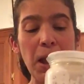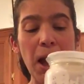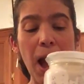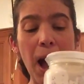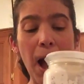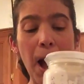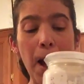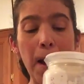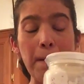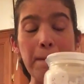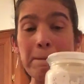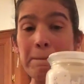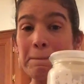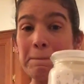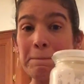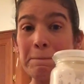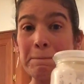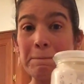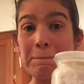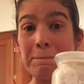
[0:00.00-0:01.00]

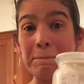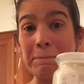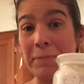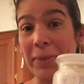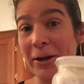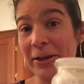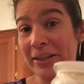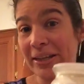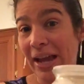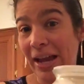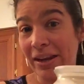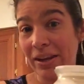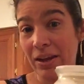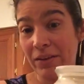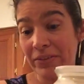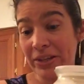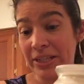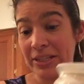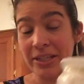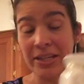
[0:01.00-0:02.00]
But I
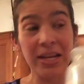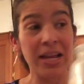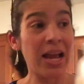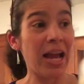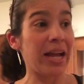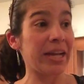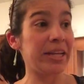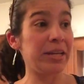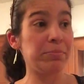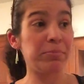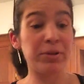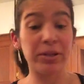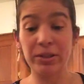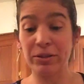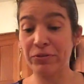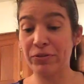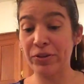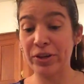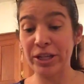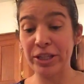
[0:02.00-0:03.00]
love it. I keep it in
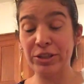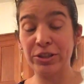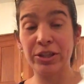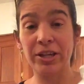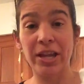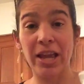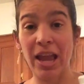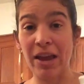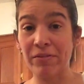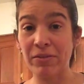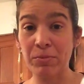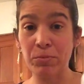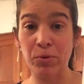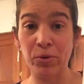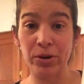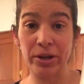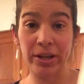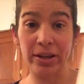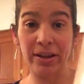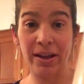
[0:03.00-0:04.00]
the fridge every
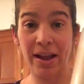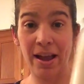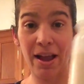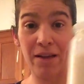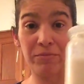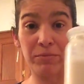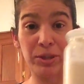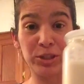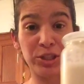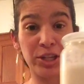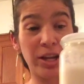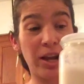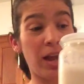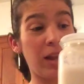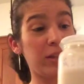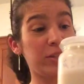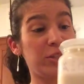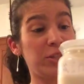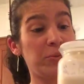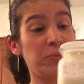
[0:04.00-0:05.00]
morning. I have my
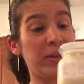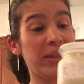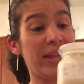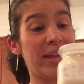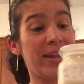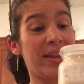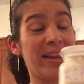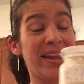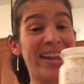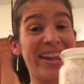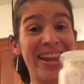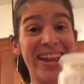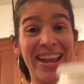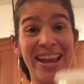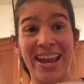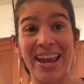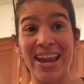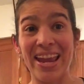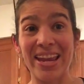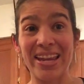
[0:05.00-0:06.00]
Shakeology with it,
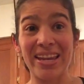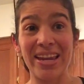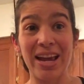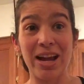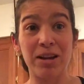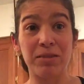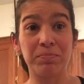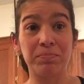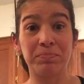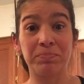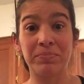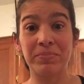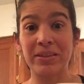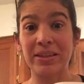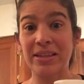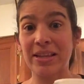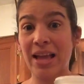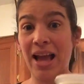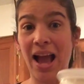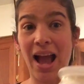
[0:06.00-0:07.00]
and
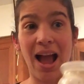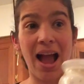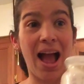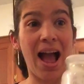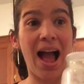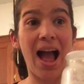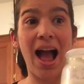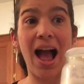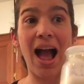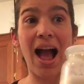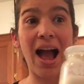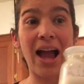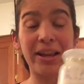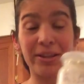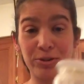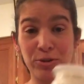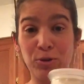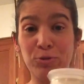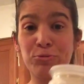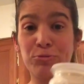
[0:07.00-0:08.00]
I
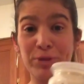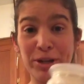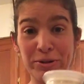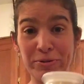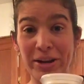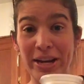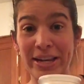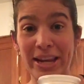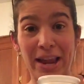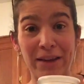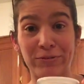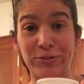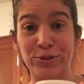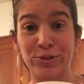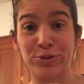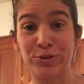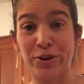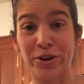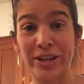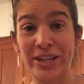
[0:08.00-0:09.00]
don't regret ever
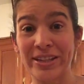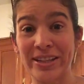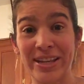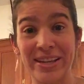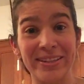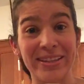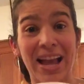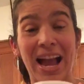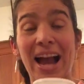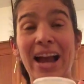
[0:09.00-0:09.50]
starting this.